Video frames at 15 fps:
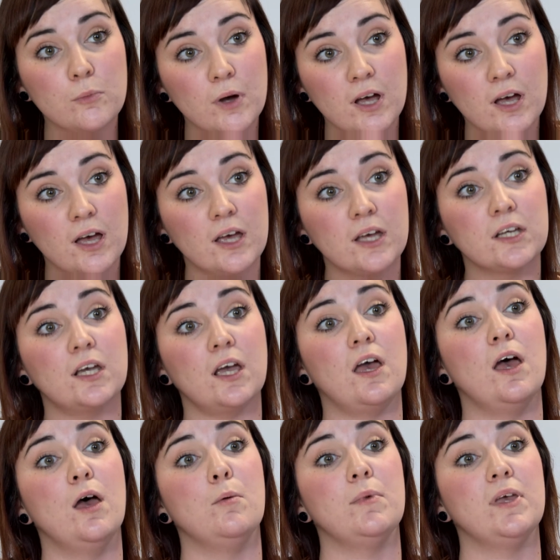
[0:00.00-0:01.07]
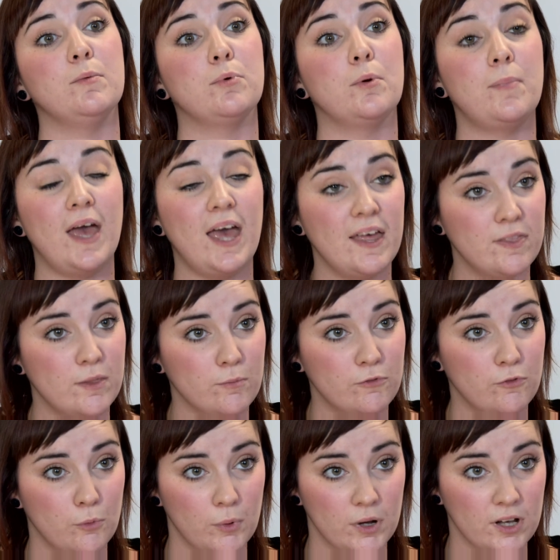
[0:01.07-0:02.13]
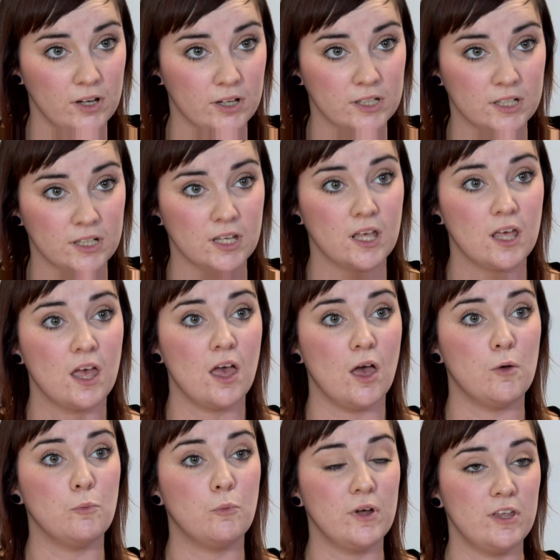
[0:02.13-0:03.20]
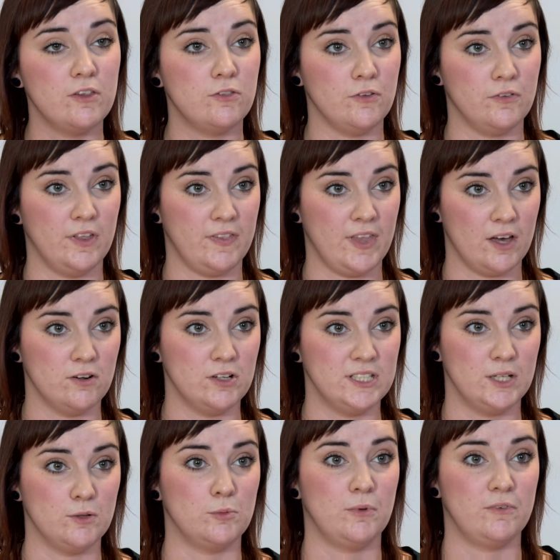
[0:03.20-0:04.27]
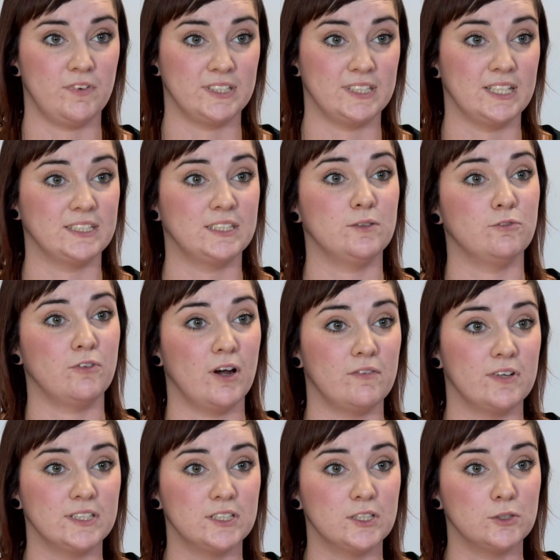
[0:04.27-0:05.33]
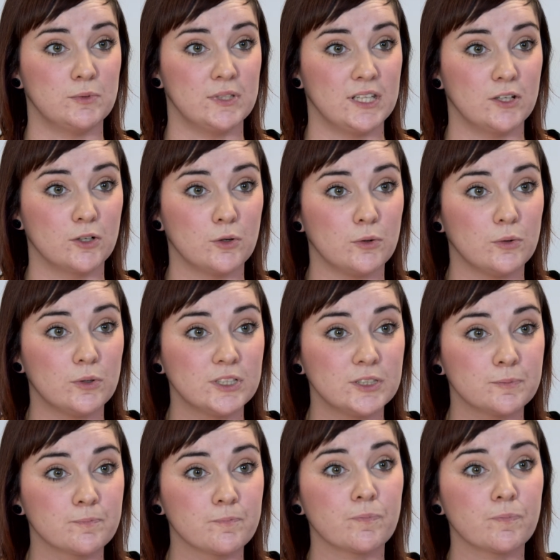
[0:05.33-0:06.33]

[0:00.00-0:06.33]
work, it prepared them for work, and we thought that that idea would be fantastic for our residents within Accord.